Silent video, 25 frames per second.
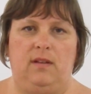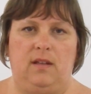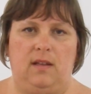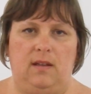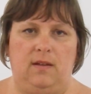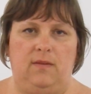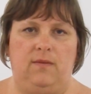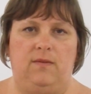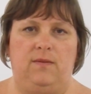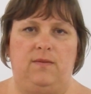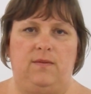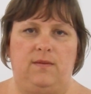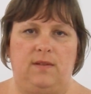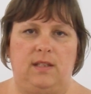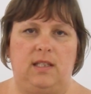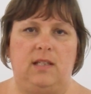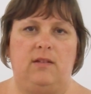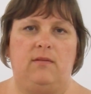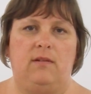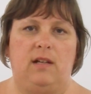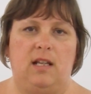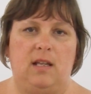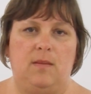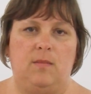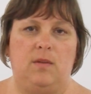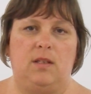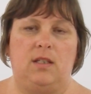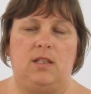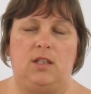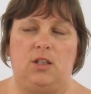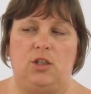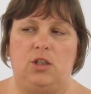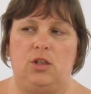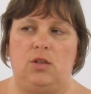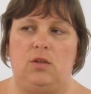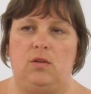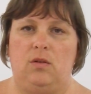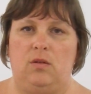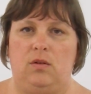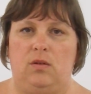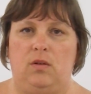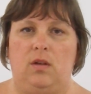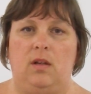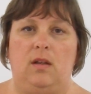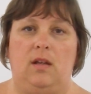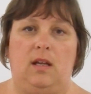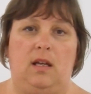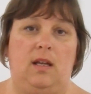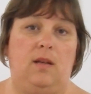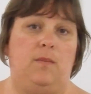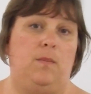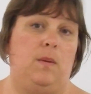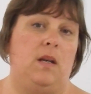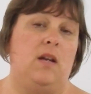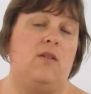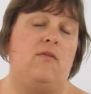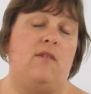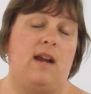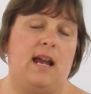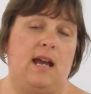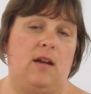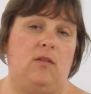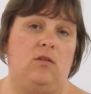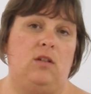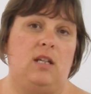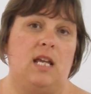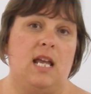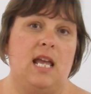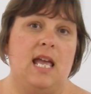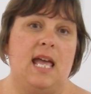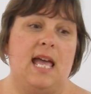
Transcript: if Sirolimus had been around,